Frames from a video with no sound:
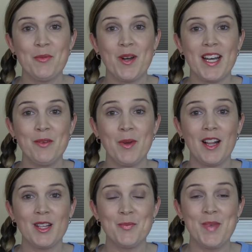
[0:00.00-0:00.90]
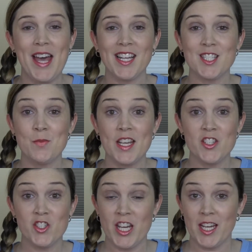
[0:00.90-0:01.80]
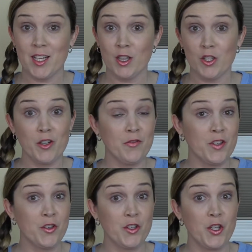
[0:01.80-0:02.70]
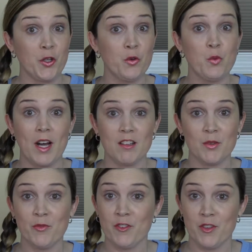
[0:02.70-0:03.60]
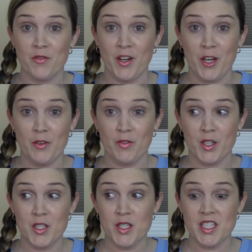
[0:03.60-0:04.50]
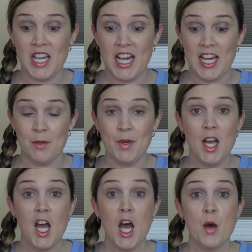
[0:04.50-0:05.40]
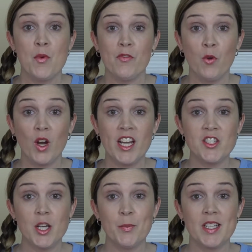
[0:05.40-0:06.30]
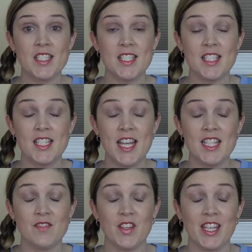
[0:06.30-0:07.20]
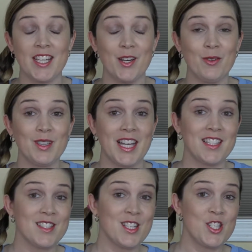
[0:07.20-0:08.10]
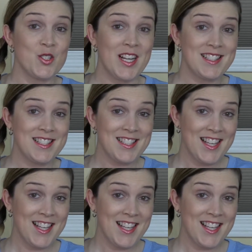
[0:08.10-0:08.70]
everyone, welcome back to my channel, or if you're new, welcome for the very first time. Before I jump into today's video, let's address